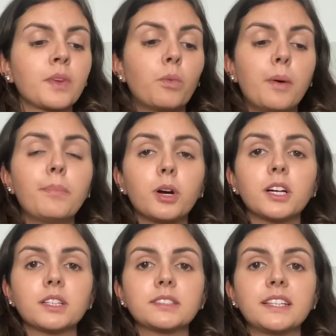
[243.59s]

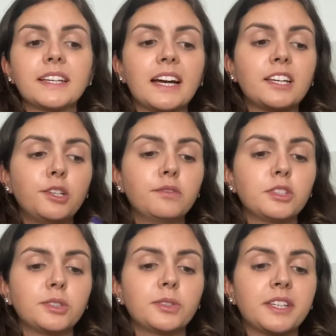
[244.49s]
at
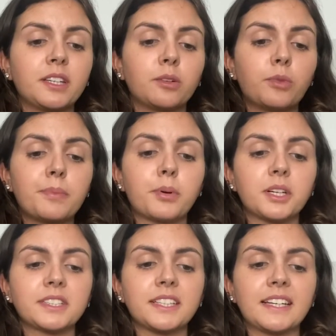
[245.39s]
Universal and the
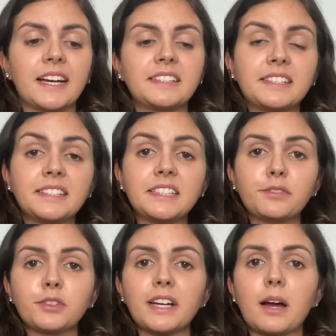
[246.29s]
1-park ticket at Disney
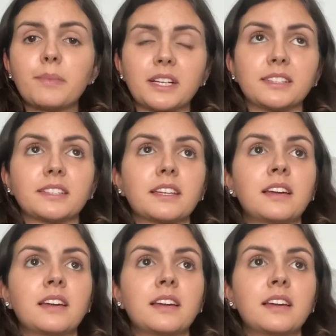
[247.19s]
for now because